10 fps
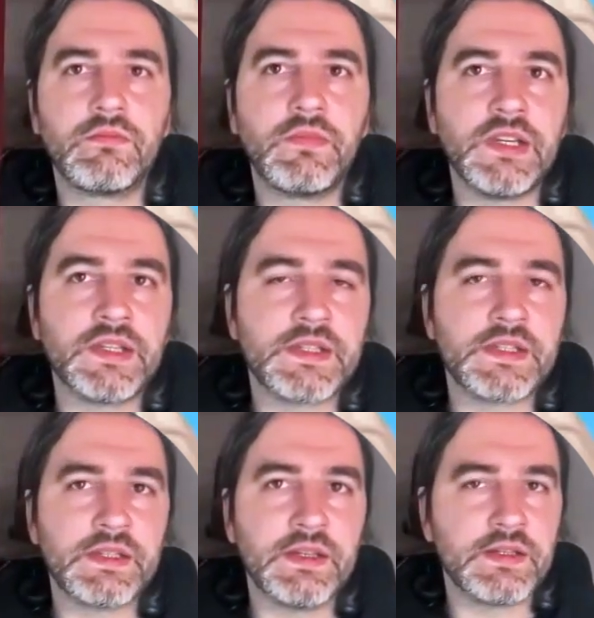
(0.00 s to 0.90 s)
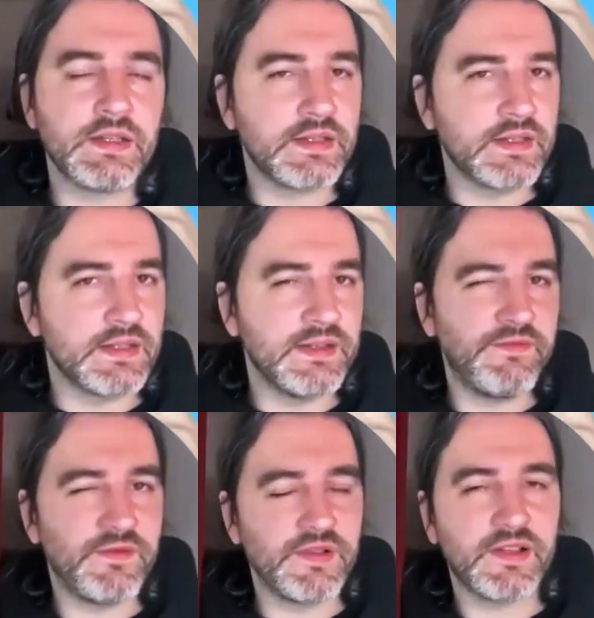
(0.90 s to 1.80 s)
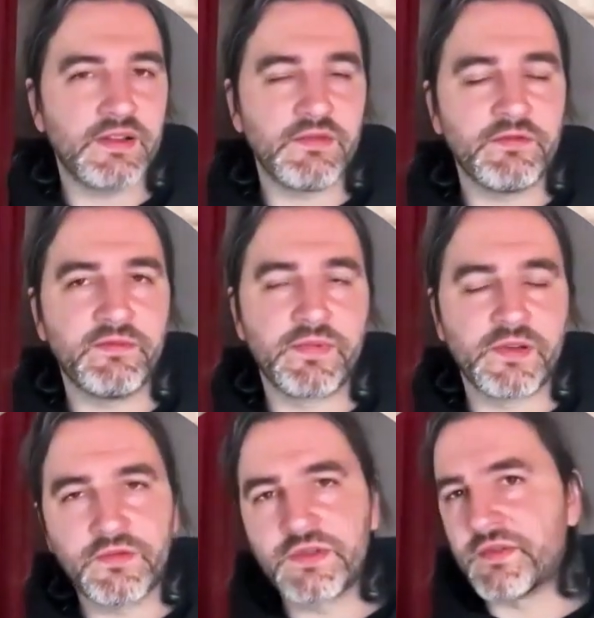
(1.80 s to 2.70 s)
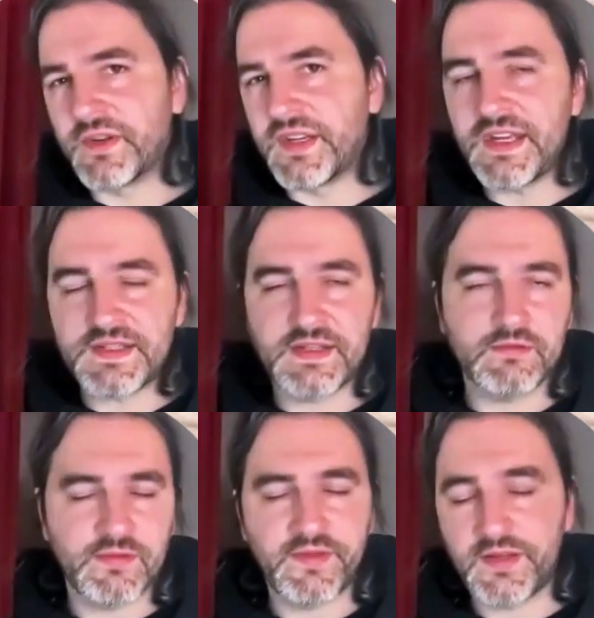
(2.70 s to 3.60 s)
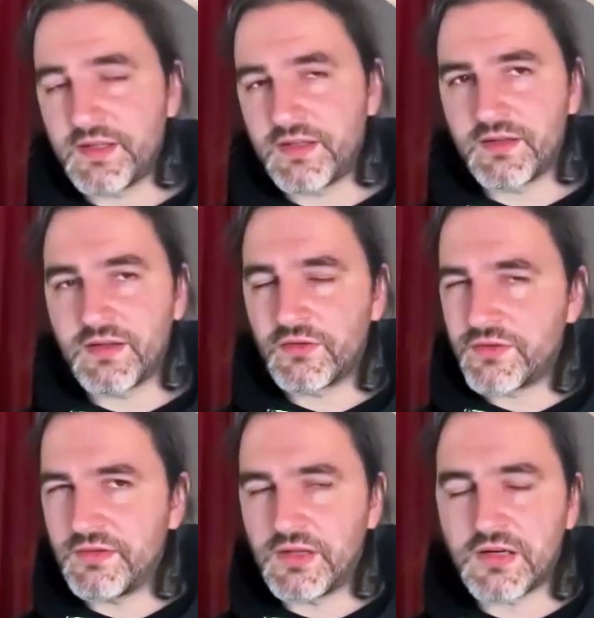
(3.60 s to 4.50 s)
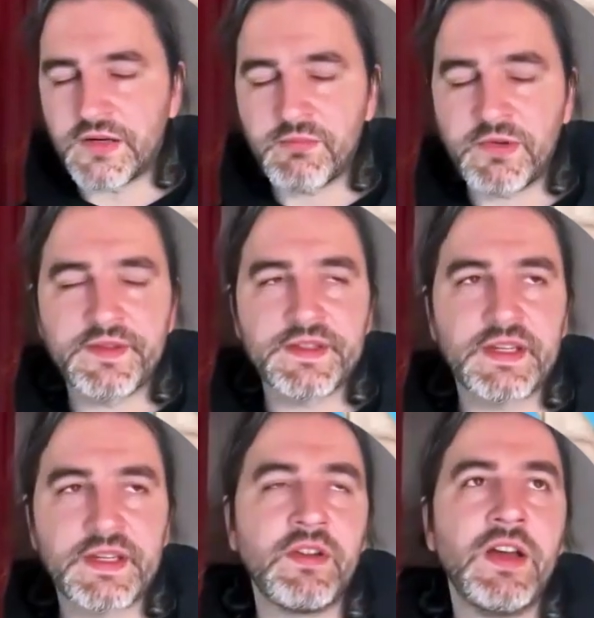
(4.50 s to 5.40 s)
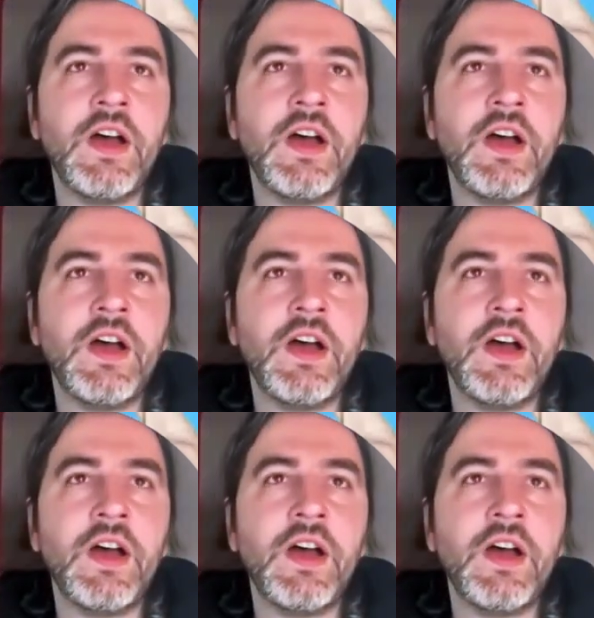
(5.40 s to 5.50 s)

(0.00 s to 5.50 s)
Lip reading: it's a different level of approach to guessing or thinking too hard about the stuff.